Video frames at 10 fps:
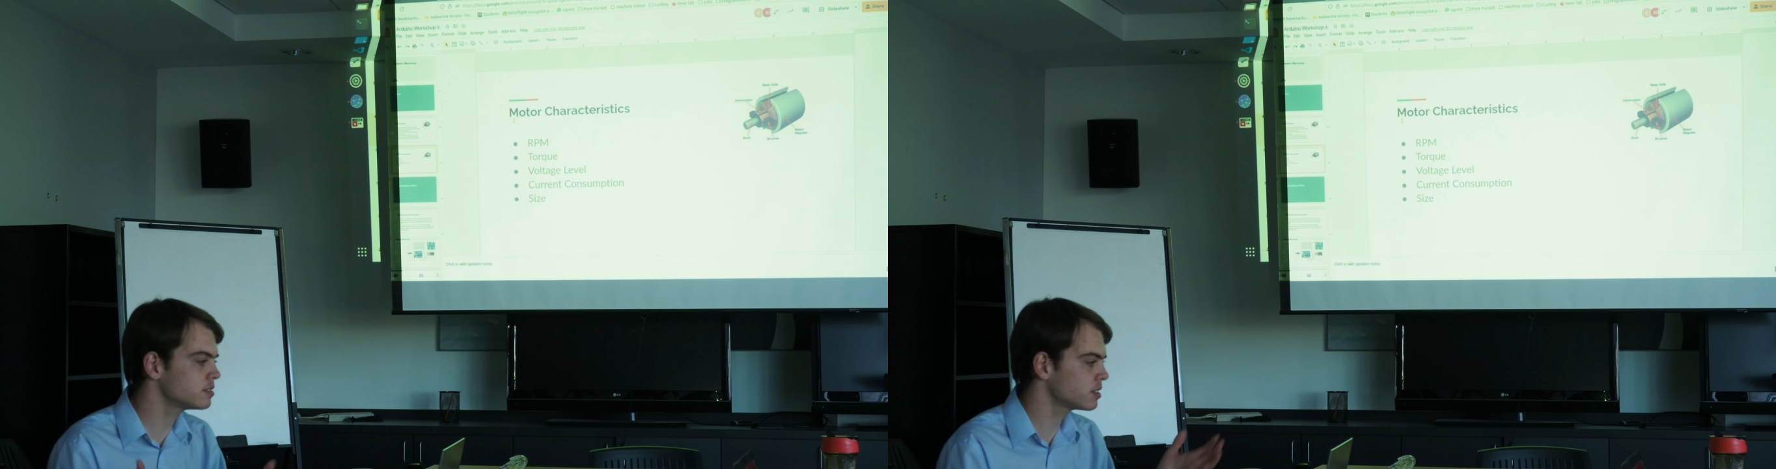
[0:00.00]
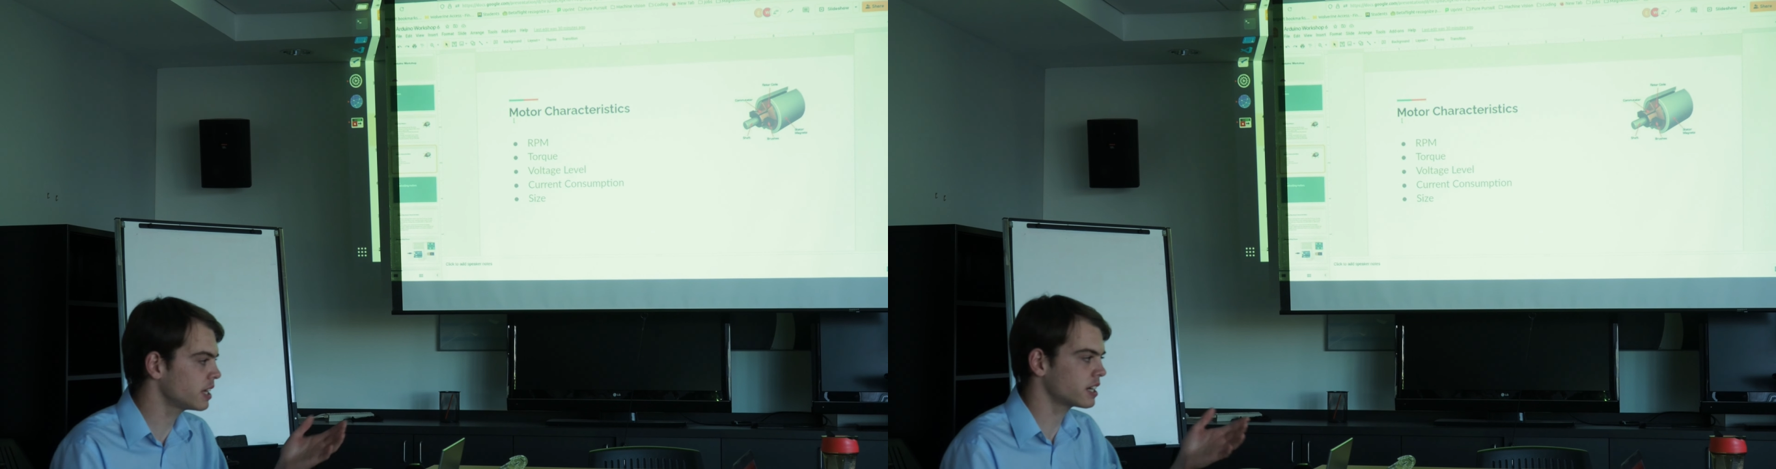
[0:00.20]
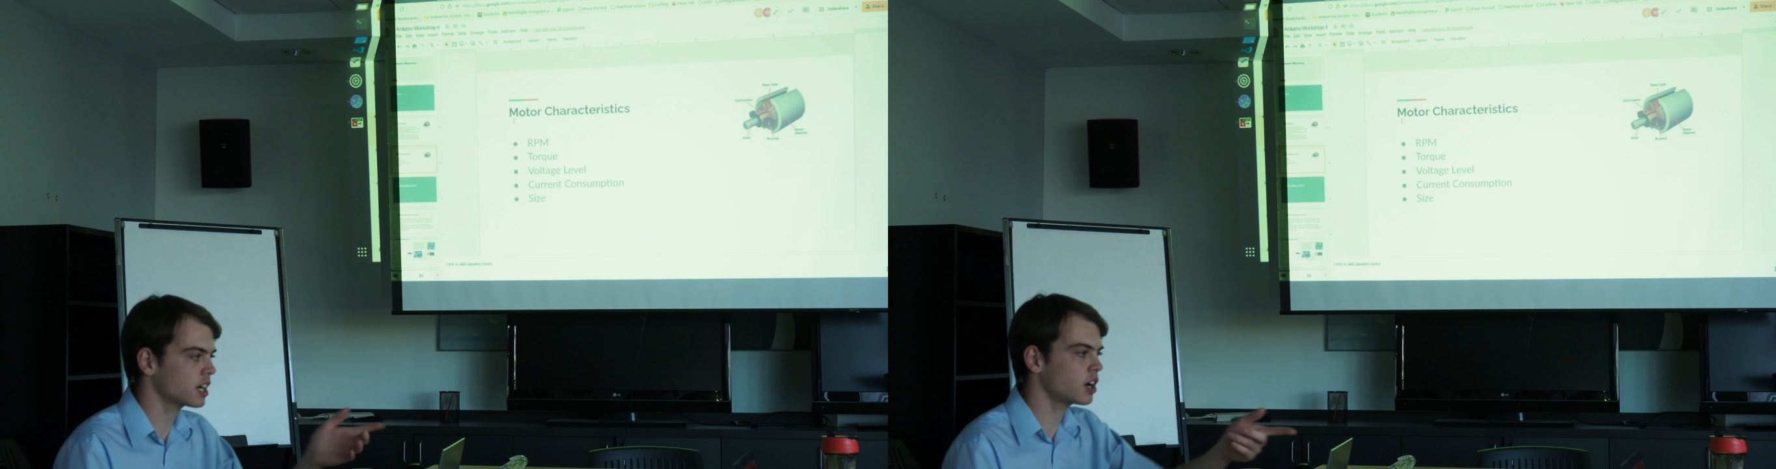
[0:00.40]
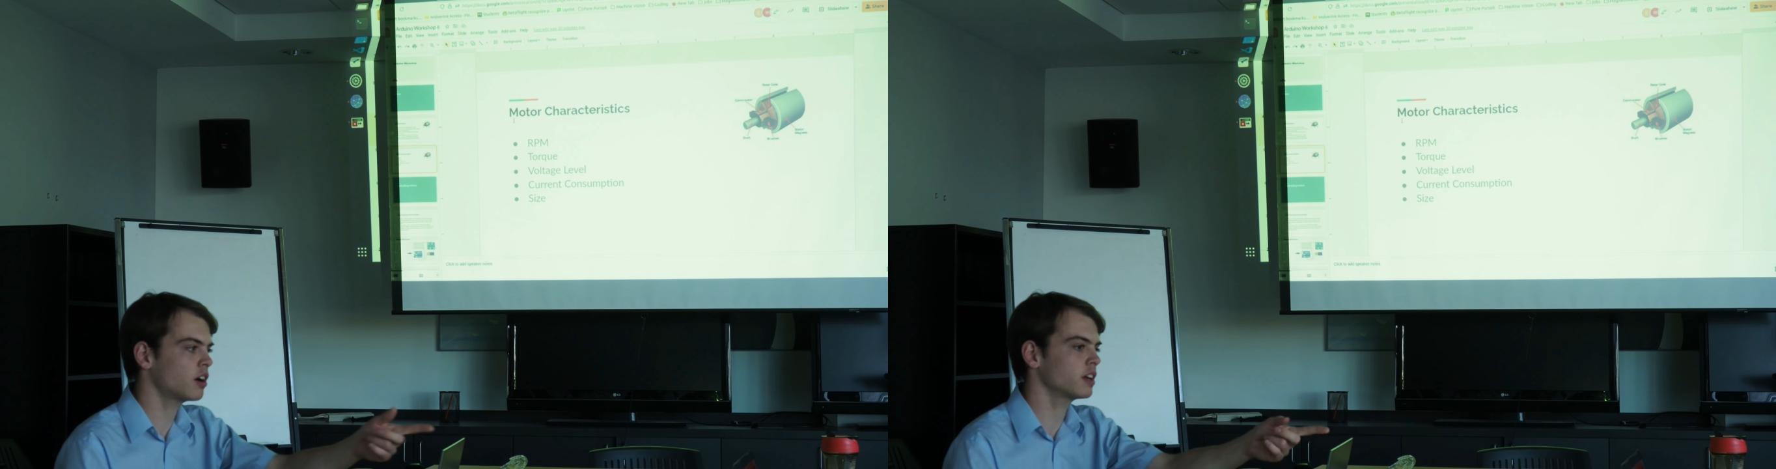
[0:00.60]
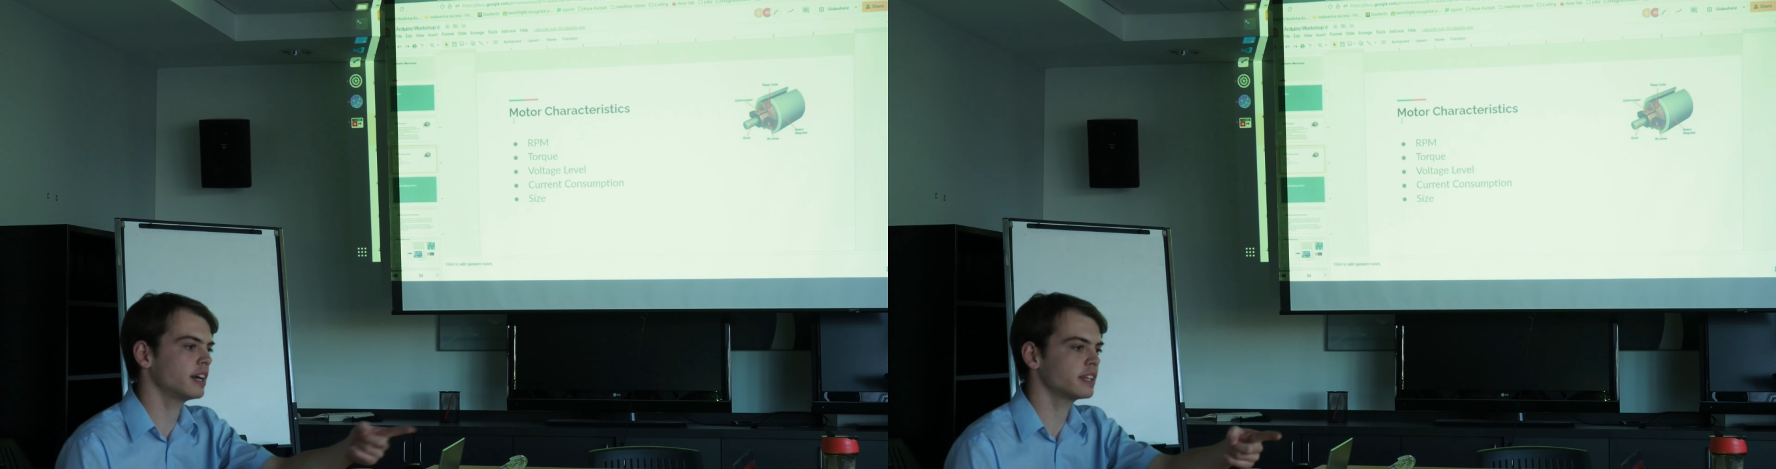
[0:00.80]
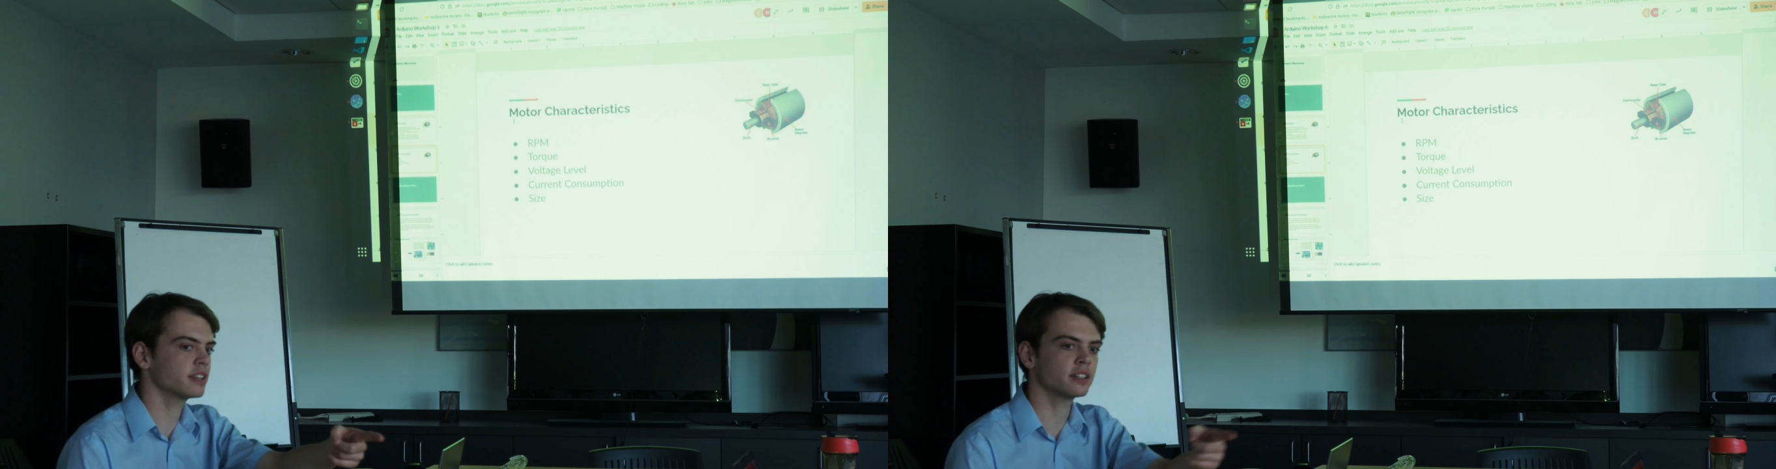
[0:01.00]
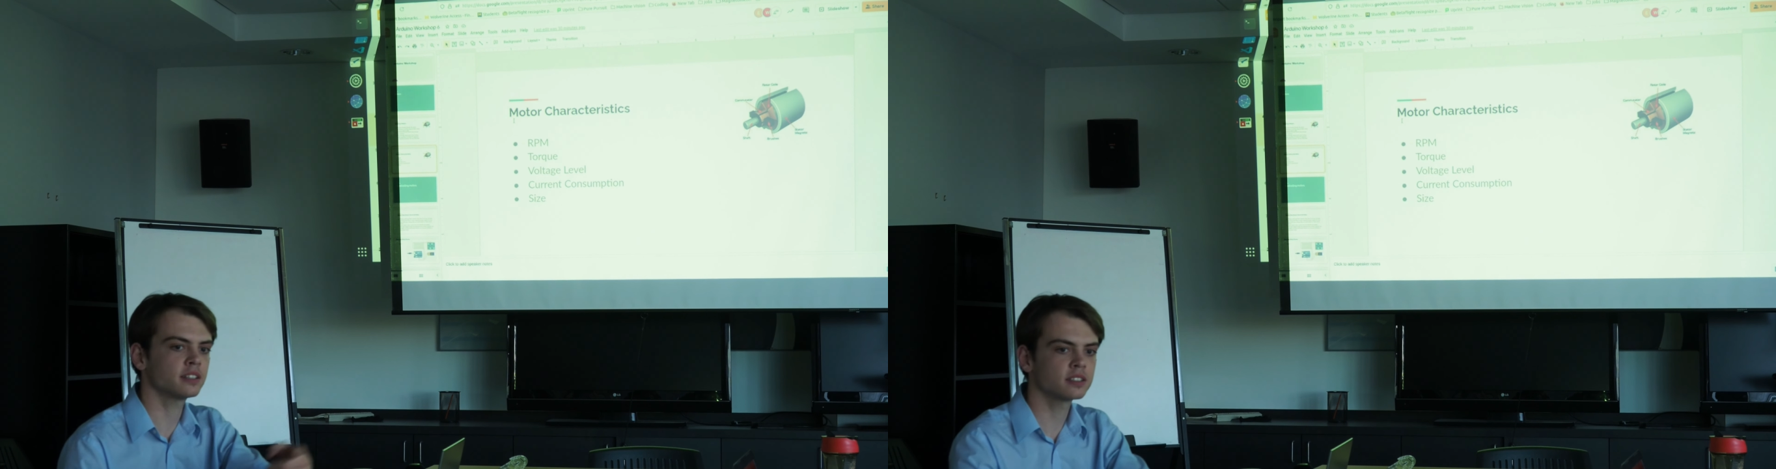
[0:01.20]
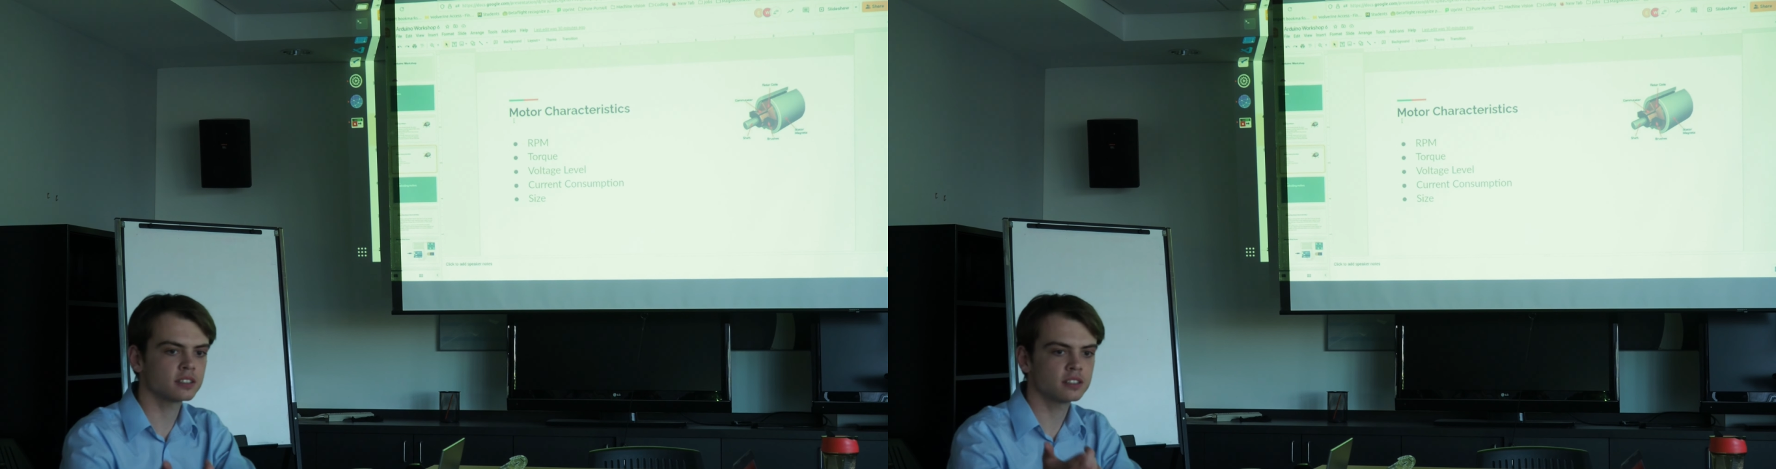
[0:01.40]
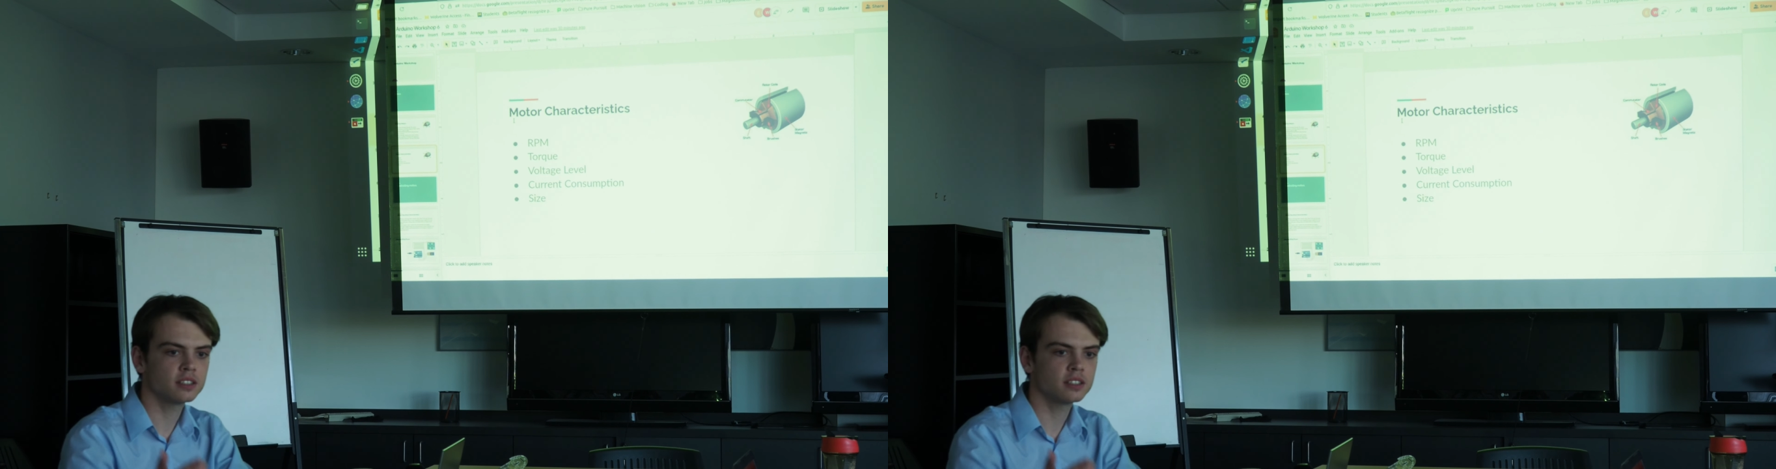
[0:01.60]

for like a car like this.